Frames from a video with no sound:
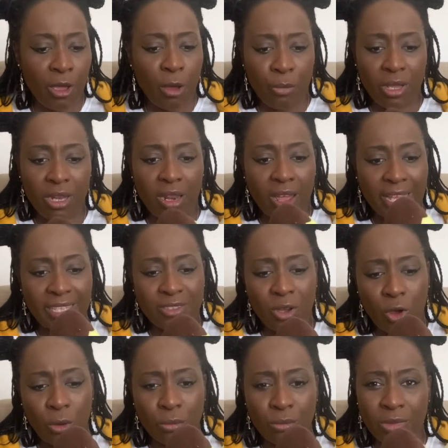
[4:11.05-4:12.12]
But like
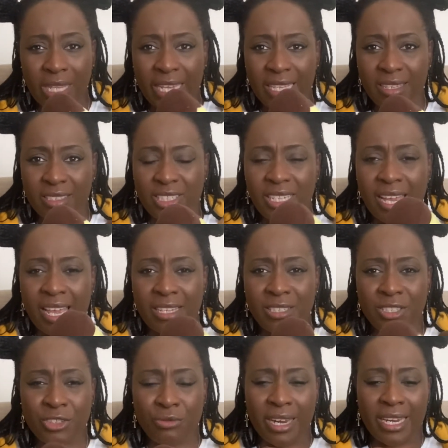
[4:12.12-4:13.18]
Tom, she has
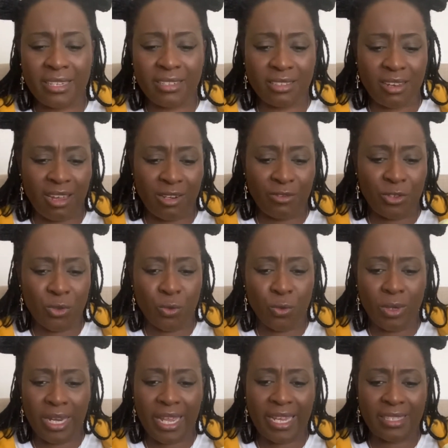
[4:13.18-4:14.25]
strange kind of short
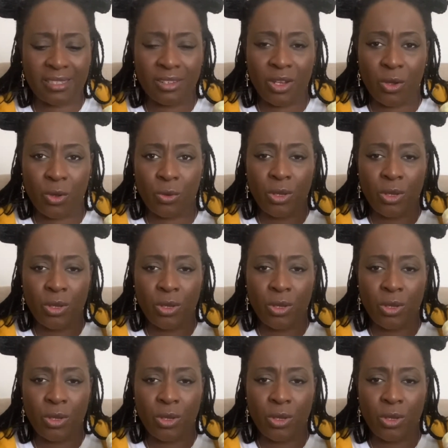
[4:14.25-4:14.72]
legs and